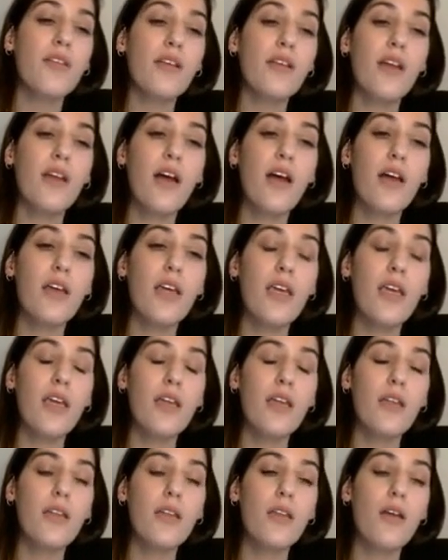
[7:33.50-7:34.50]
data
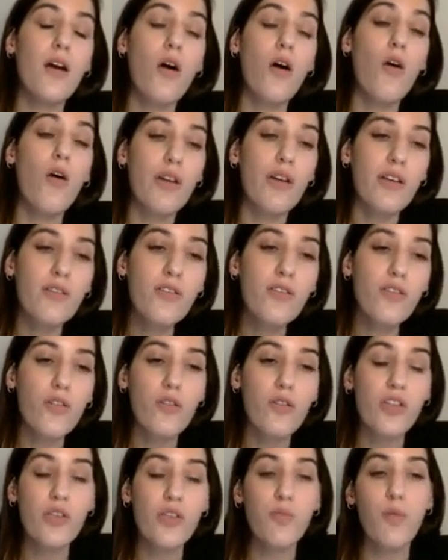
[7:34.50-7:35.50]
in orange
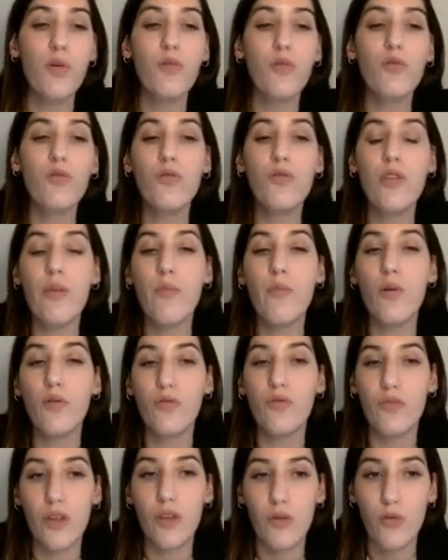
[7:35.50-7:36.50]
correspond to the
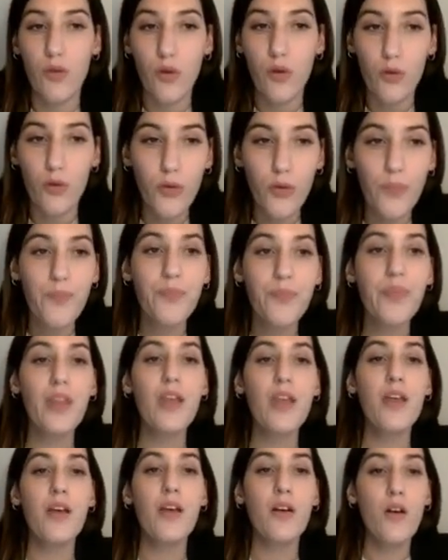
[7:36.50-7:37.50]
mountain road.
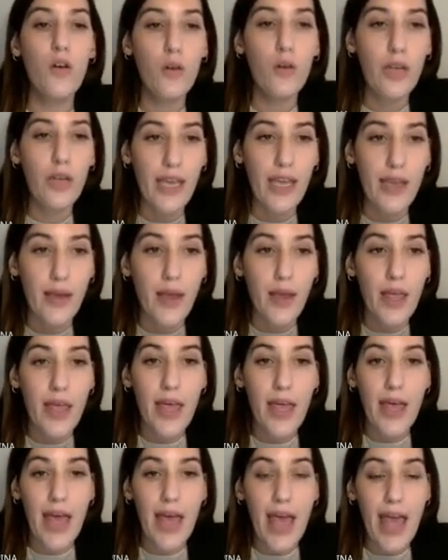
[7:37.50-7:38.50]
Okay,
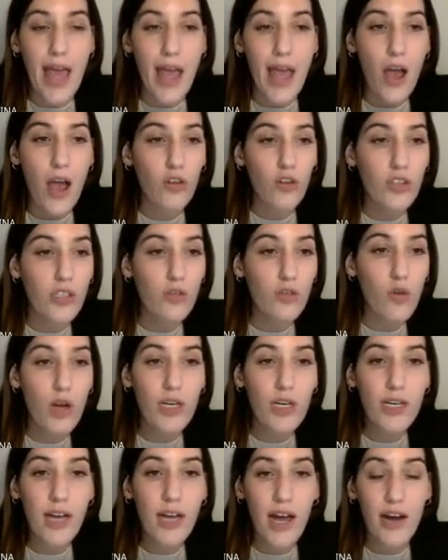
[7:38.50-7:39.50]
on the
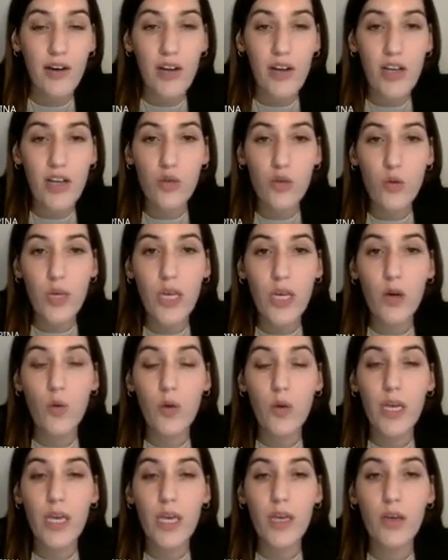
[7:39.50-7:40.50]
dual carriageway,
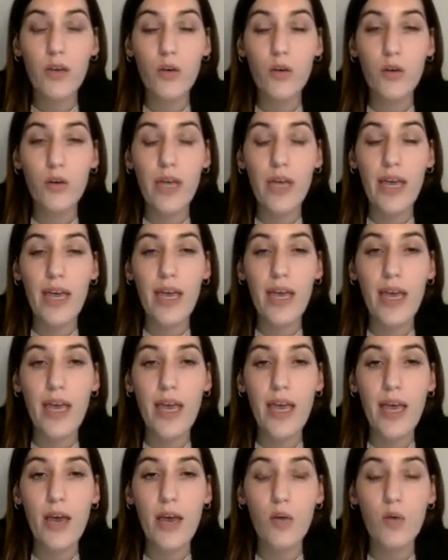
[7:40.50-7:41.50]
we
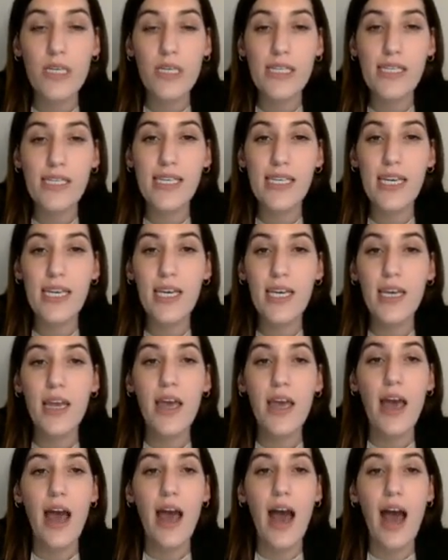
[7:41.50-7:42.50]
see
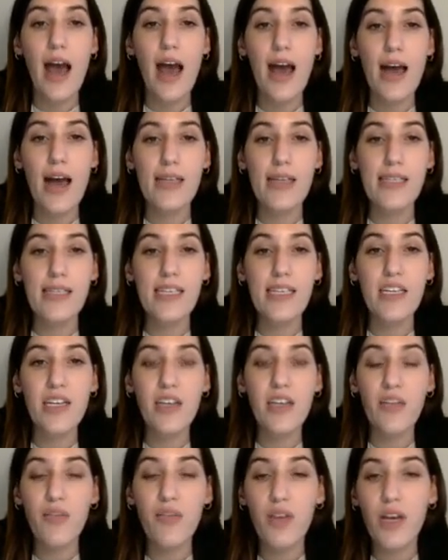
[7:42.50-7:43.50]
a
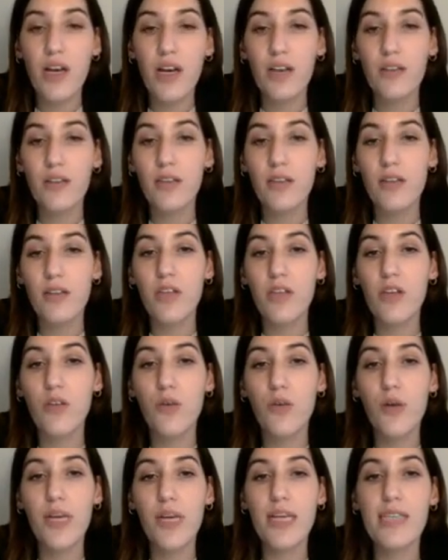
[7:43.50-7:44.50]
significant
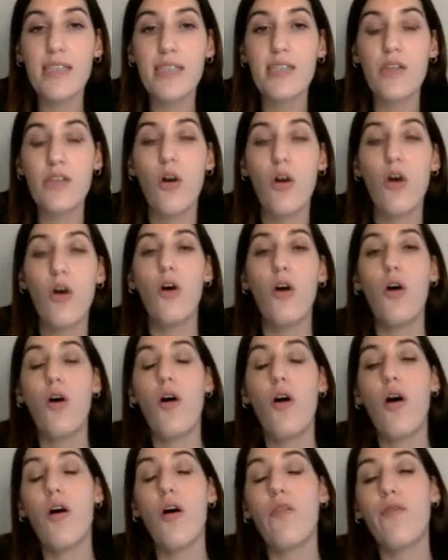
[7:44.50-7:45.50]
decrease on